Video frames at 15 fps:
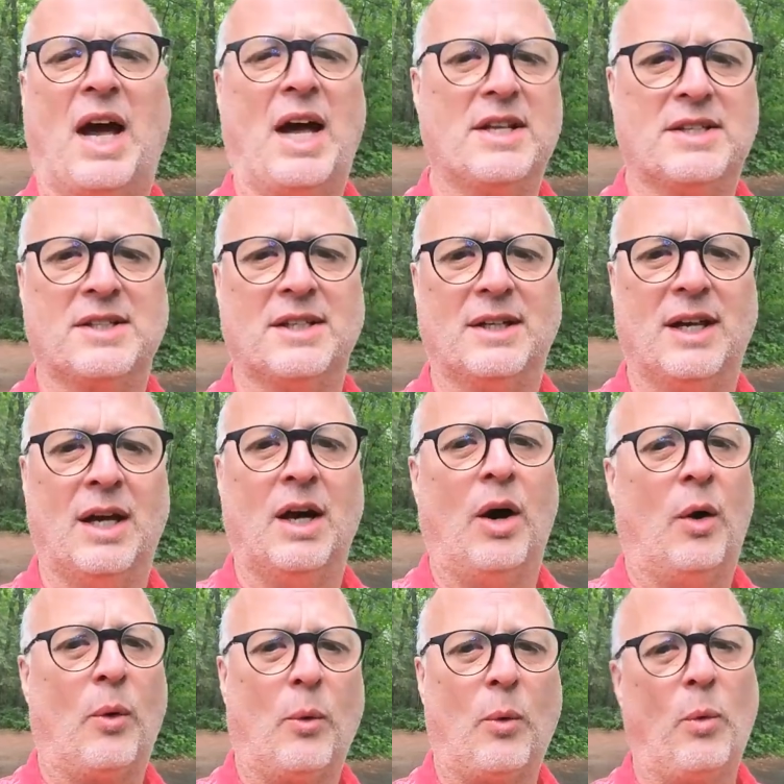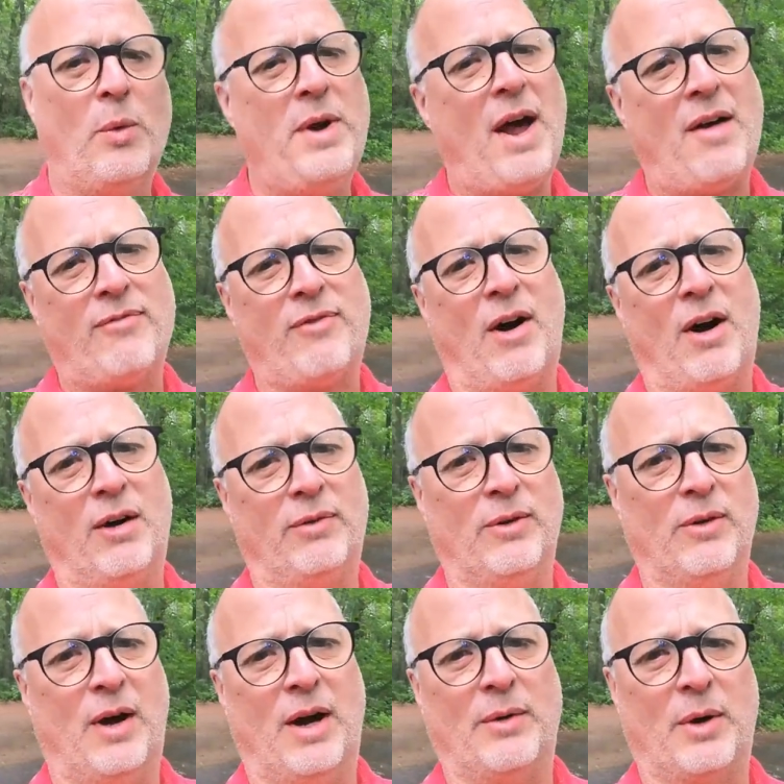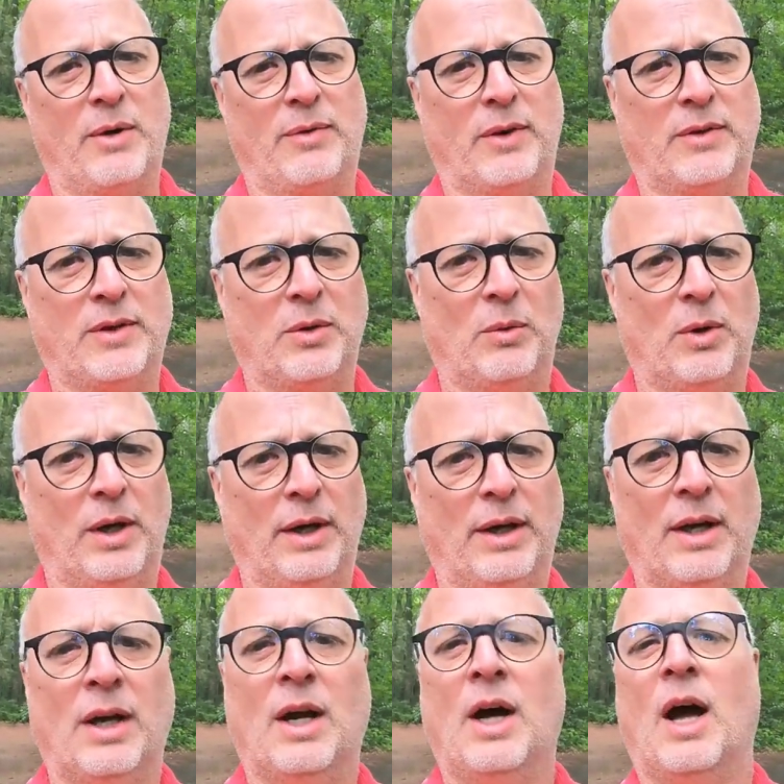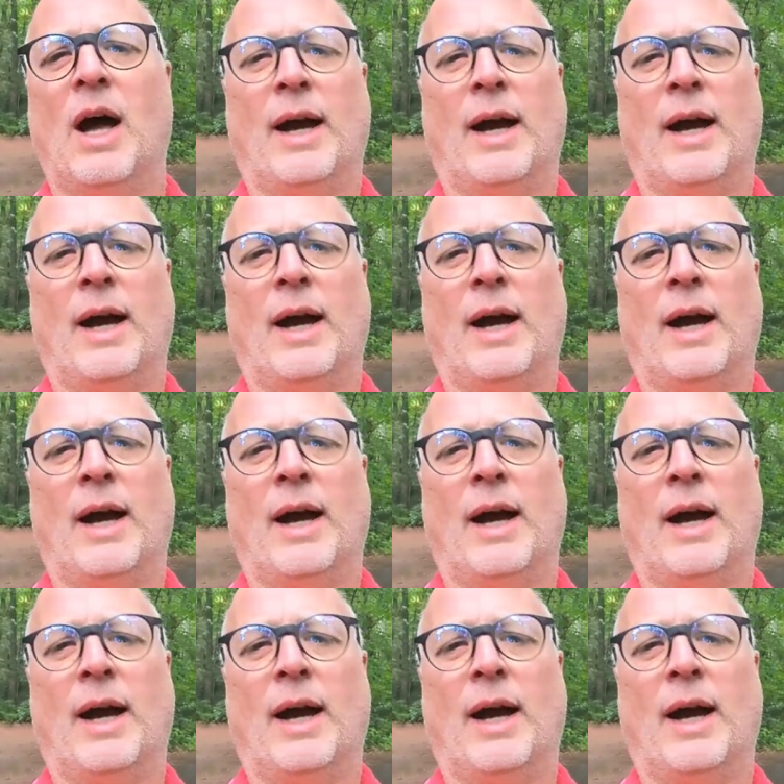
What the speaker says: Wisconsin, not far from Highway 51.